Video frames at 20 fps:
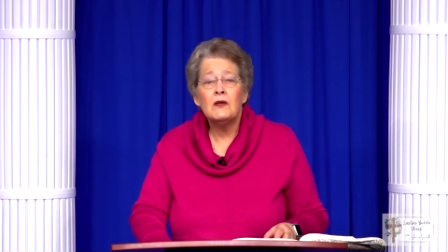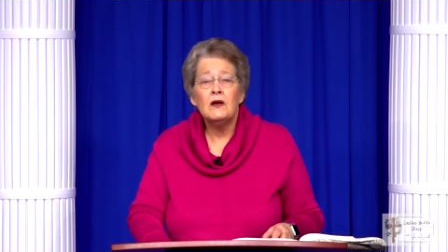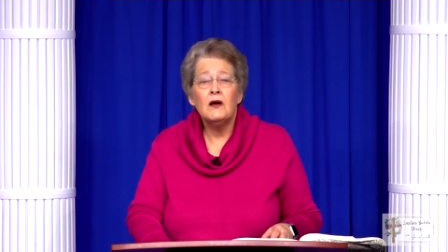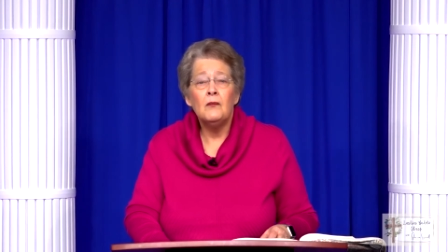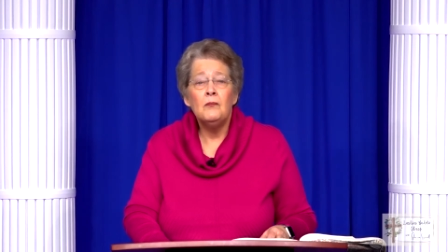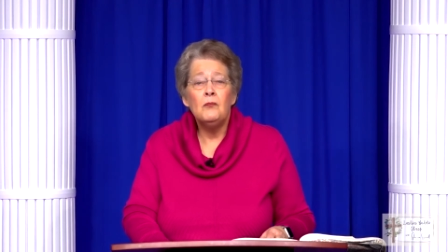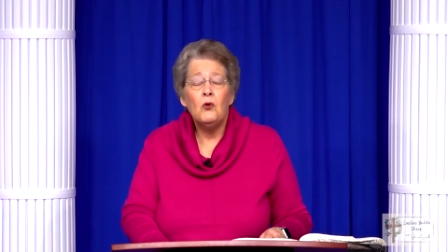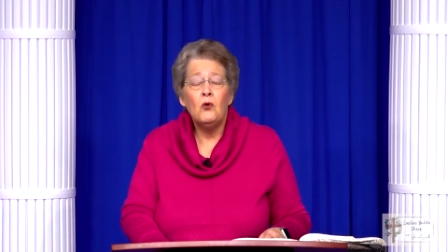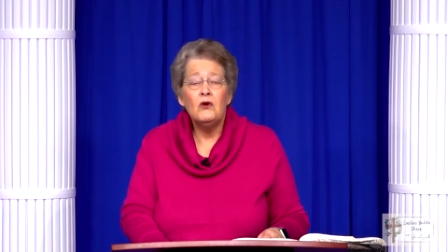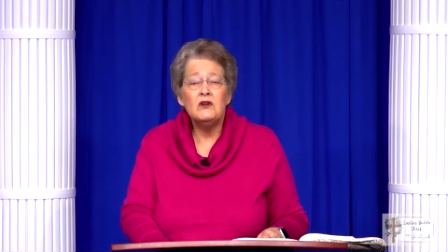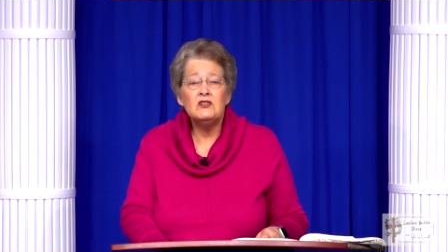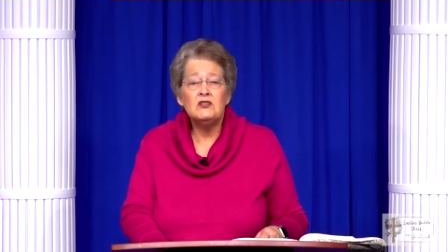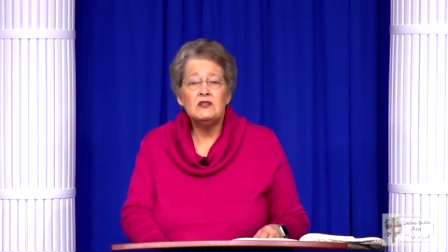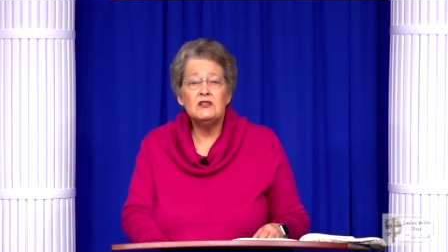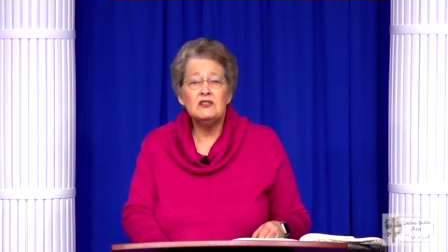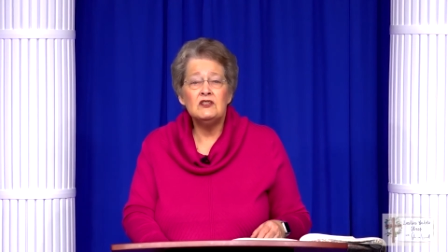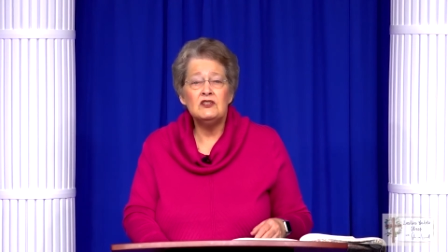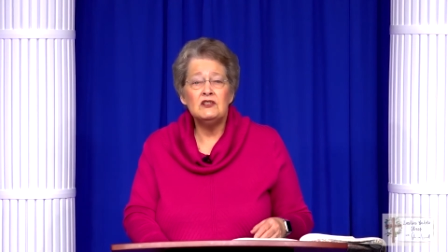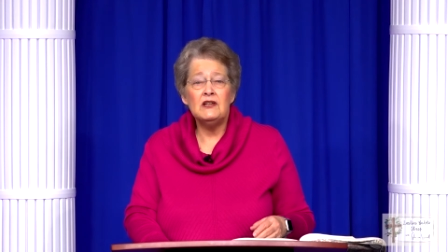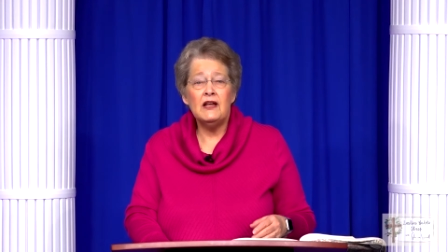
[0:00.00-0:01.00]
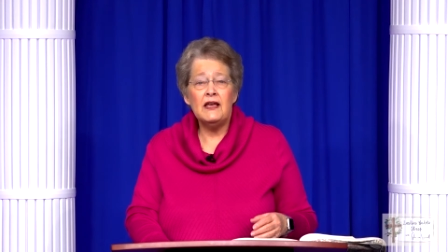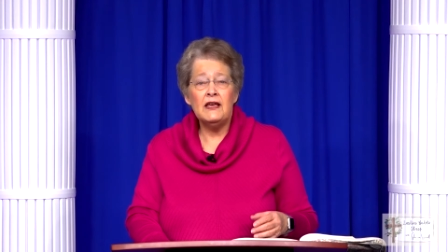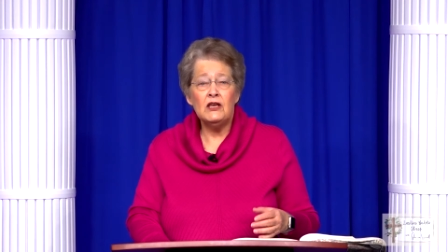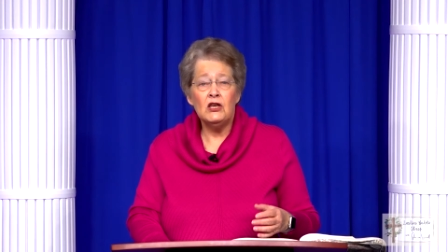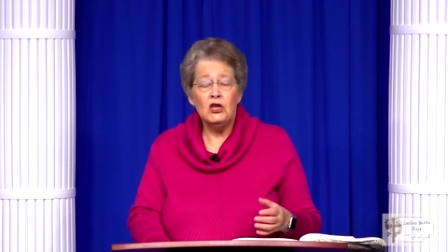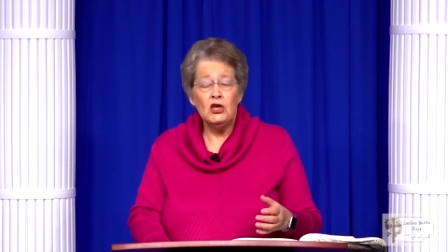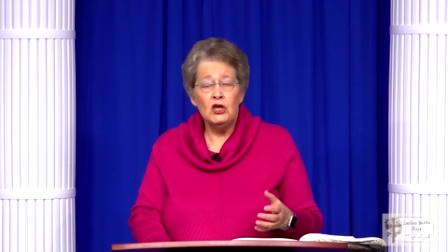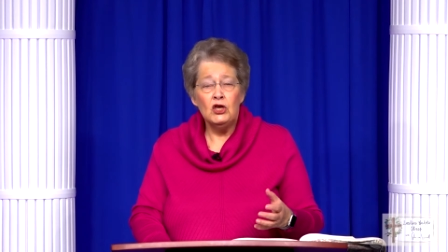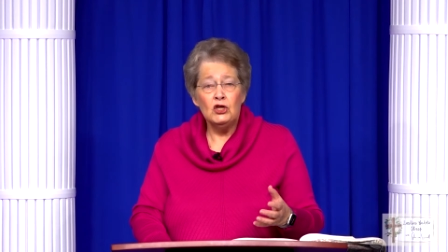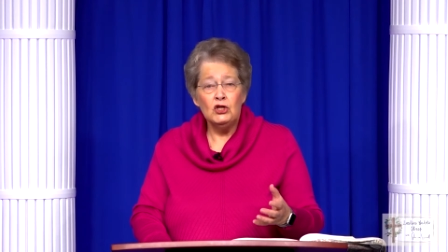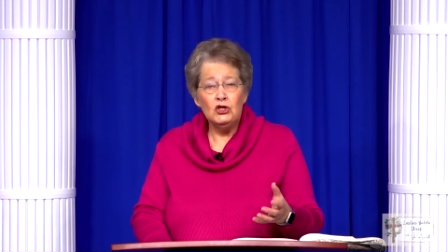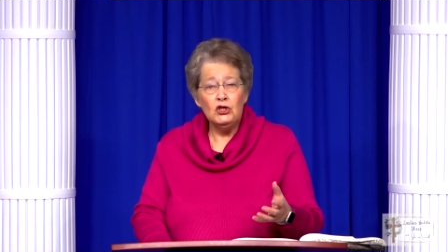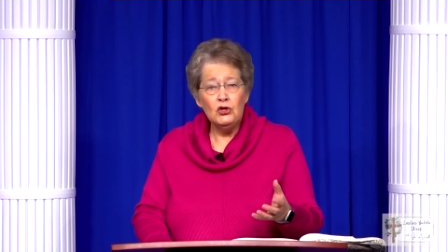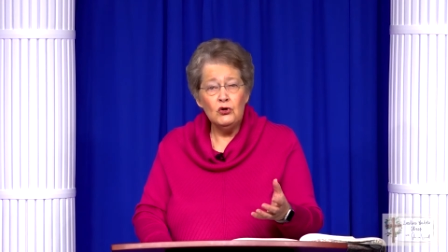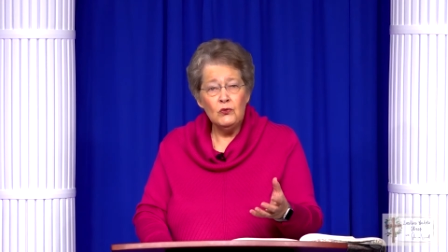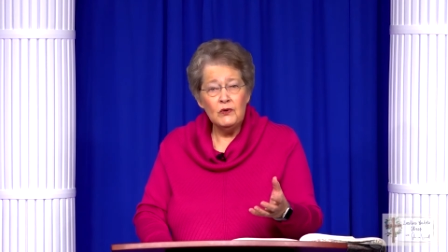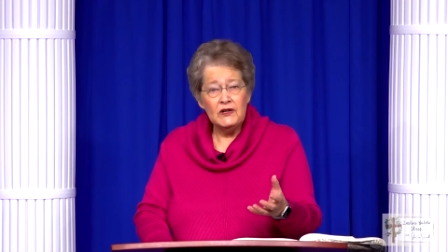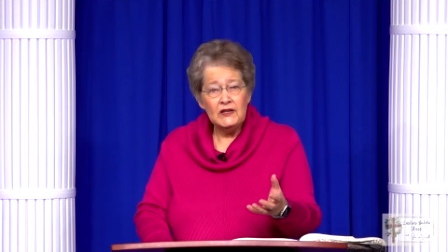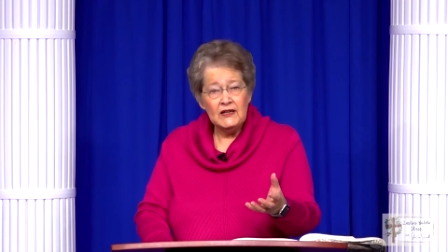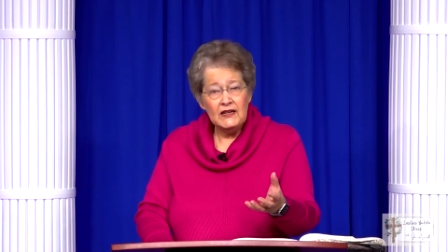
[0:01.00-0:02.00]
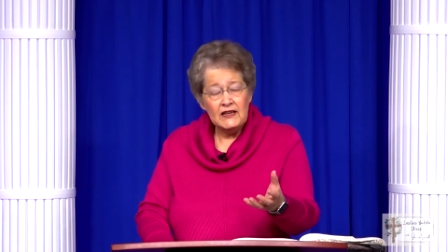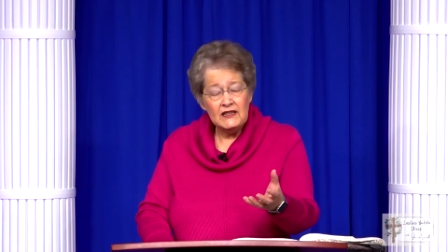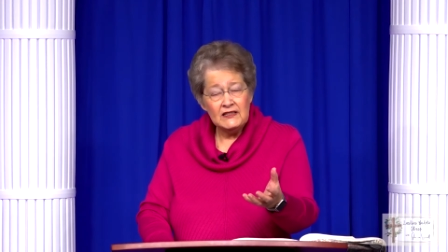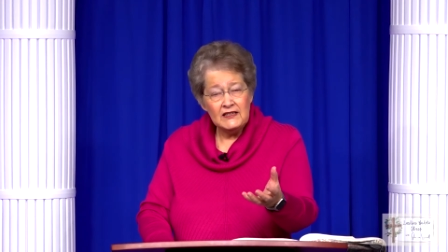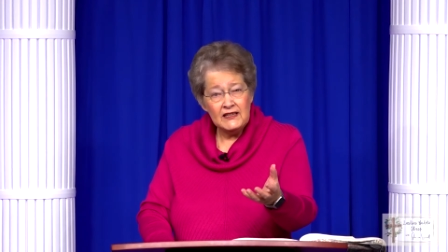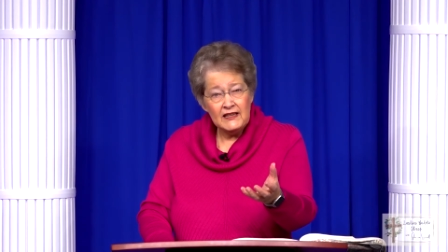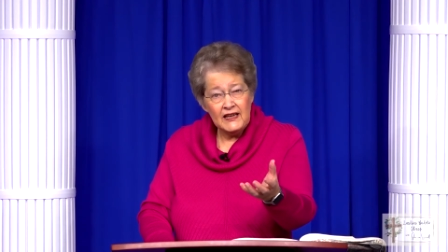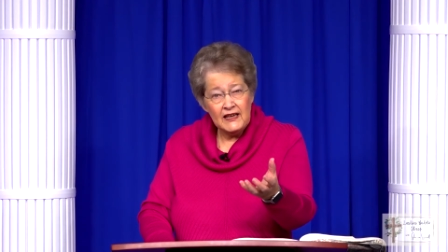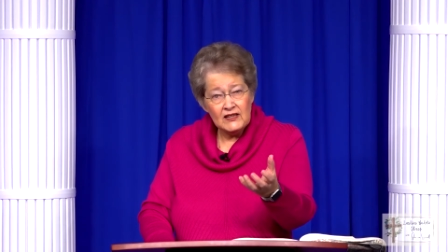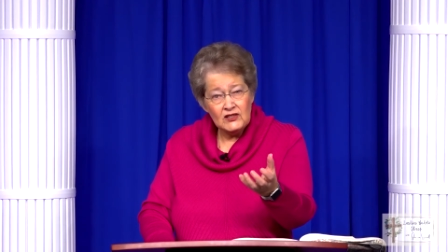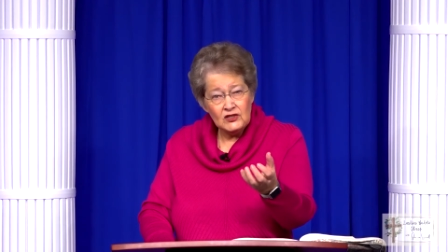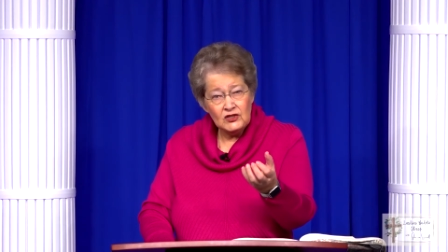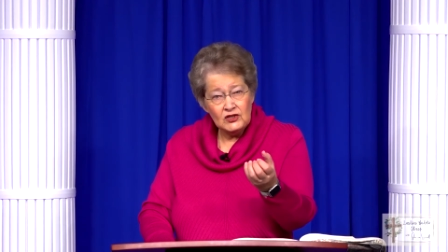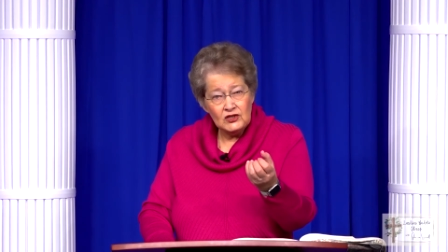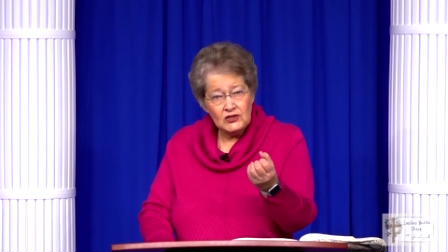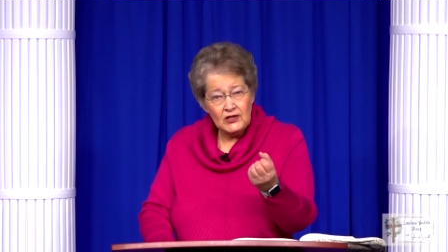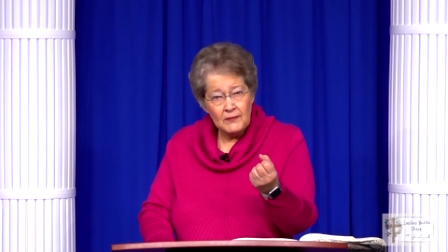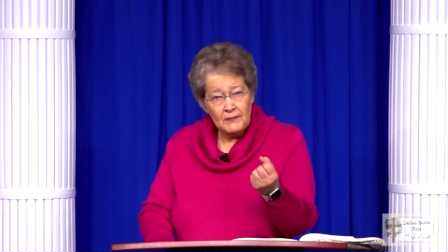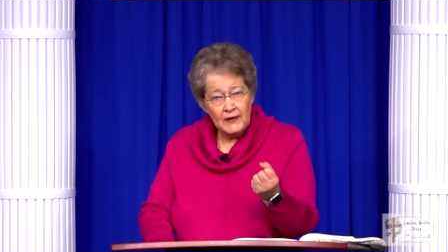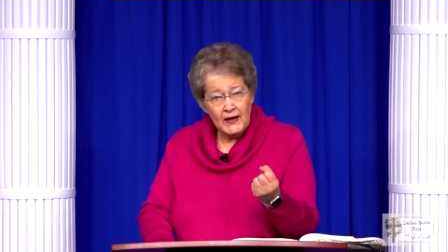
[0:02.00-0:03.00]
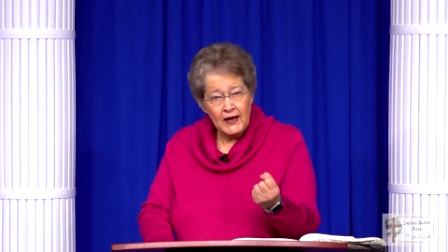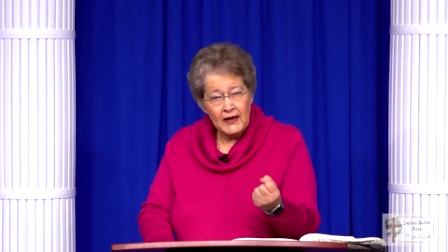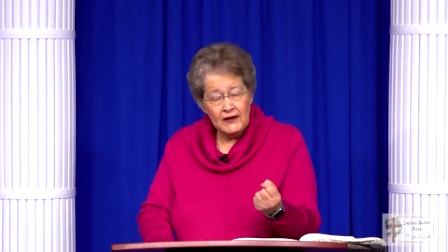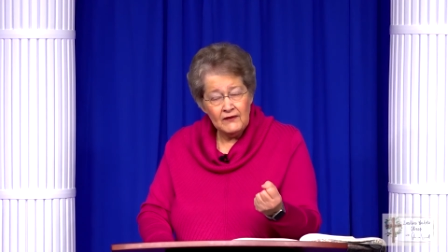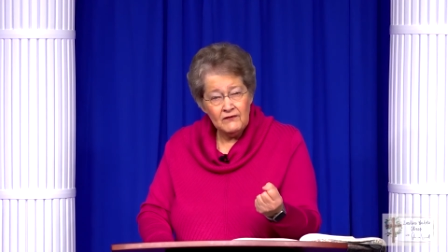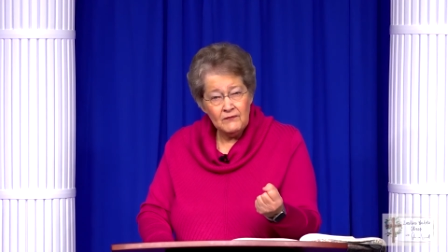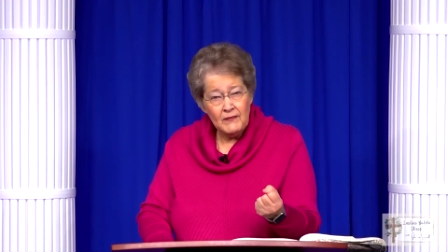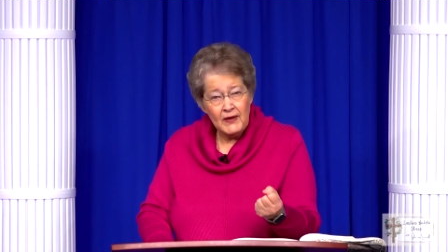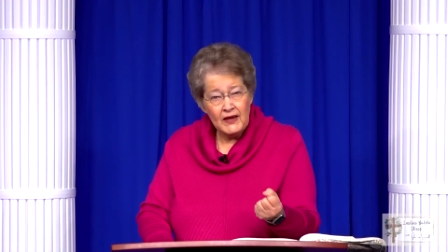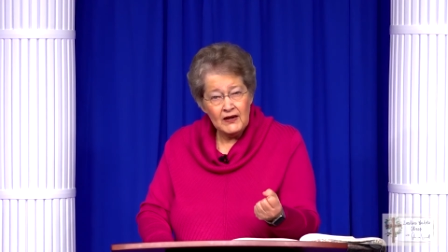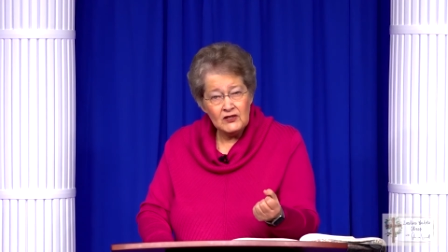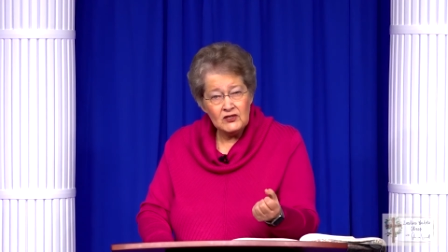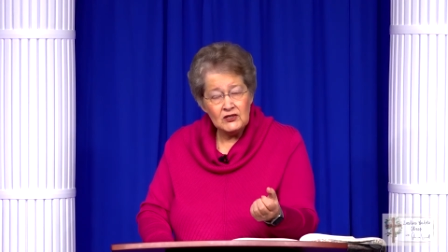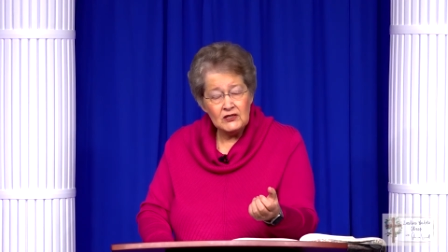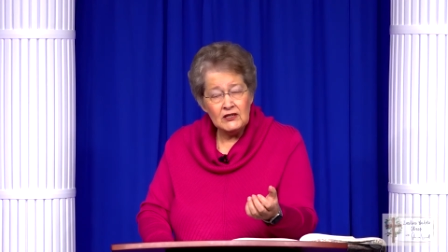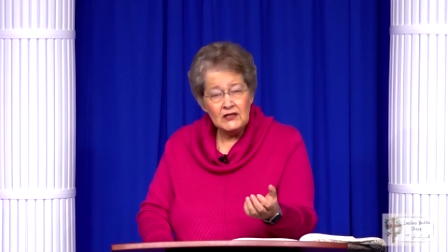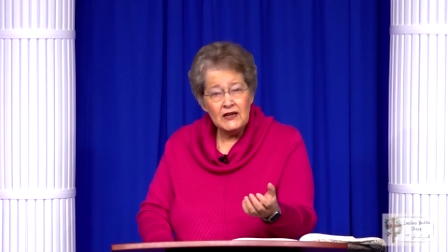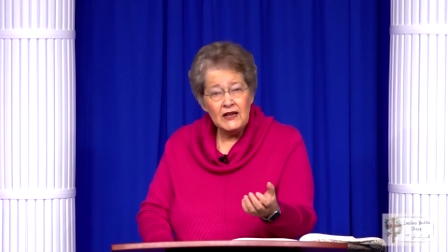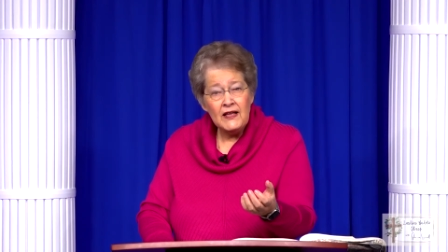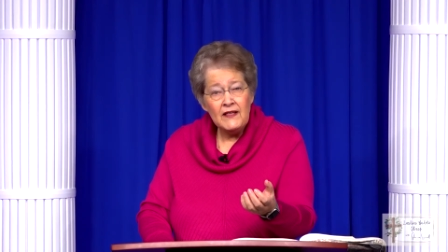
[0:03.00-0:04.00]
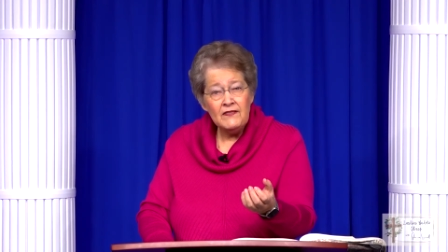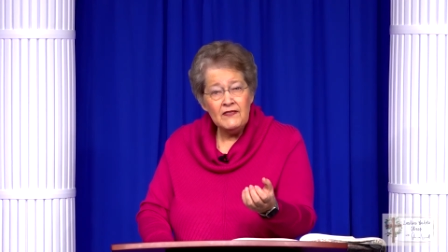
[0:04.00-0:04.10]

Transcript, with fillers: a poisonous snake, you would need to get some kind of medicine